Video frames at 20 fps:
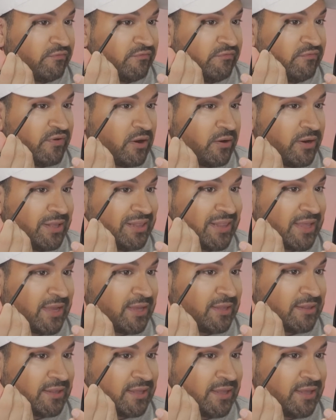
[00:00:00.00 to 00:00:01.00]
very
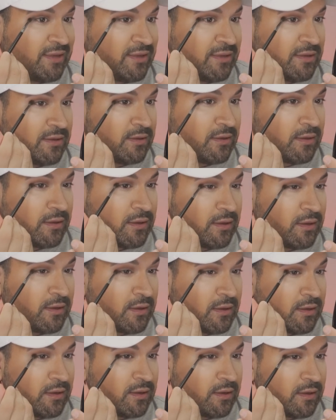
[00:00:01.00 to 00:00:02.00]
lightly.
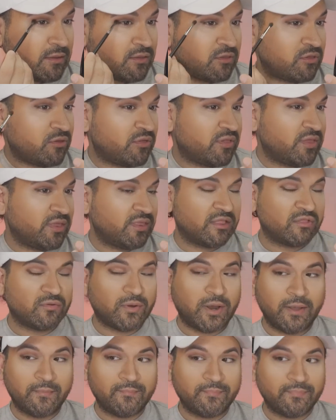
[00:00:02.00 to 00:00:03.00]
So you see this,
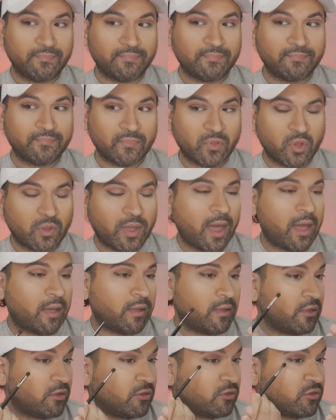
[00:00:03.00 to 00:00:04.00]
right? Okay,
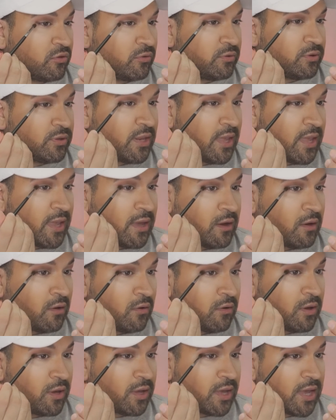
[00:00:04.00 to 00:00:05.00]
so
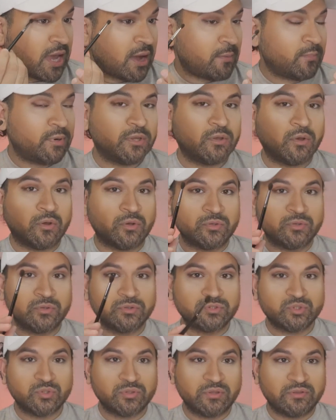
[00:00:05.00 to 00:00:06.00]
now I'm going to go
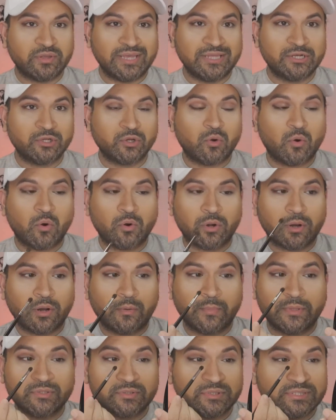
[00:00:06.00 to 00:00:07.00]
to the inner corner.
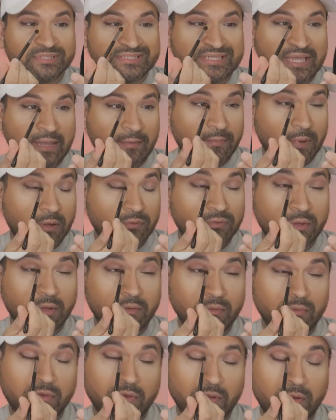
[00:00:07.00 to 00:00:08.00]
I'm going to do the same
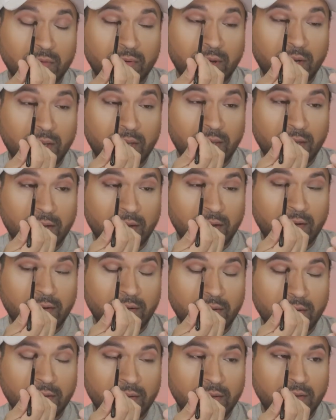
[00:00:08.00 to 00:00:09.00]
method. So right here,
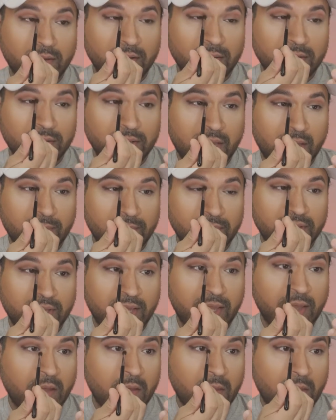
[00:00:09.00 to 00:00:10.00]
dab it
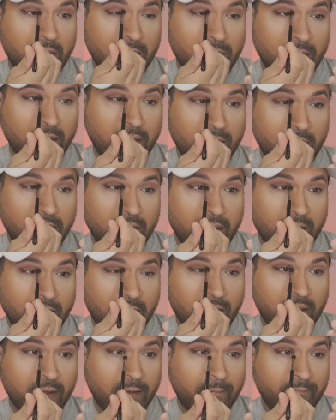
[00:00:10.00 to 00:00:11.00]
down.
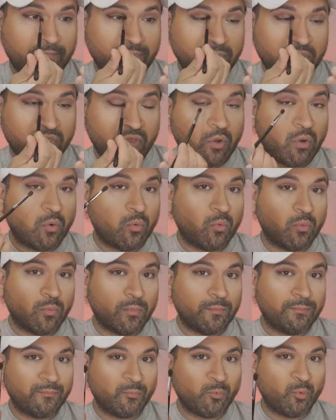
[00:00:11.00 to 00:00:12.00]
So
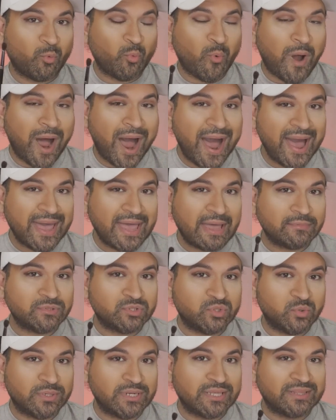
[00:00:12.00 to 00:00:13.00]
why I'm
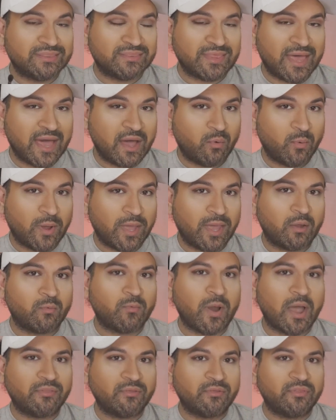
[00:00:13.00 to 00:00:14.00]
doing it that way
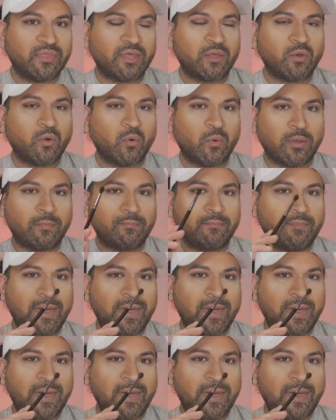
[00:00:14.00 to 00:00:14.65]
rather than going